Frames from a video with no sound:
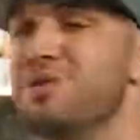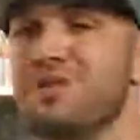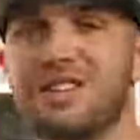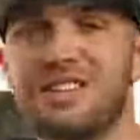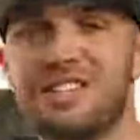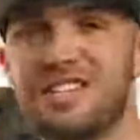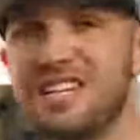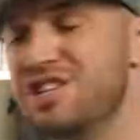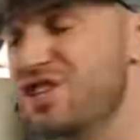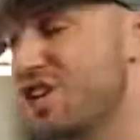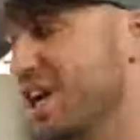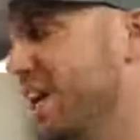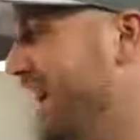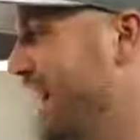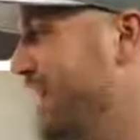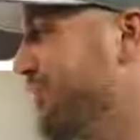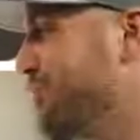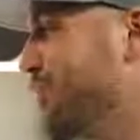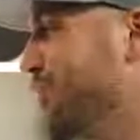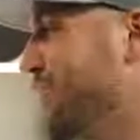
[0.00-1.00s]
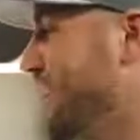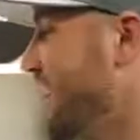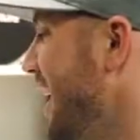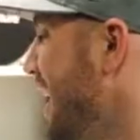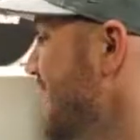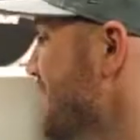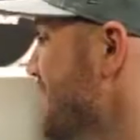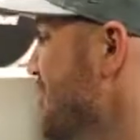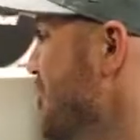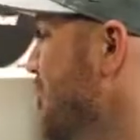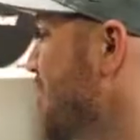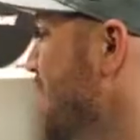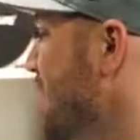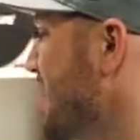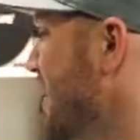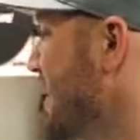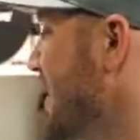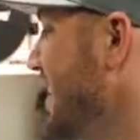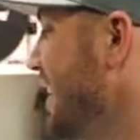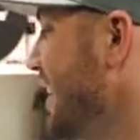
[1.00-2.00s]
the DJI Ronin S, you are
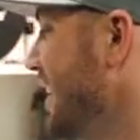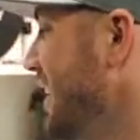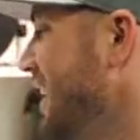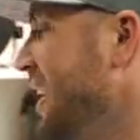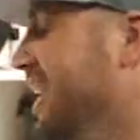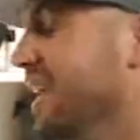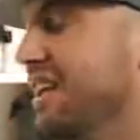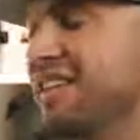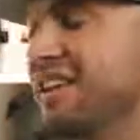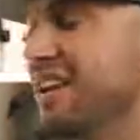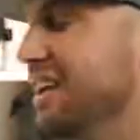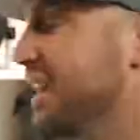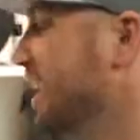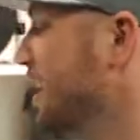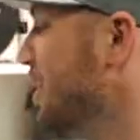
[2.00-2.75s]
going to need the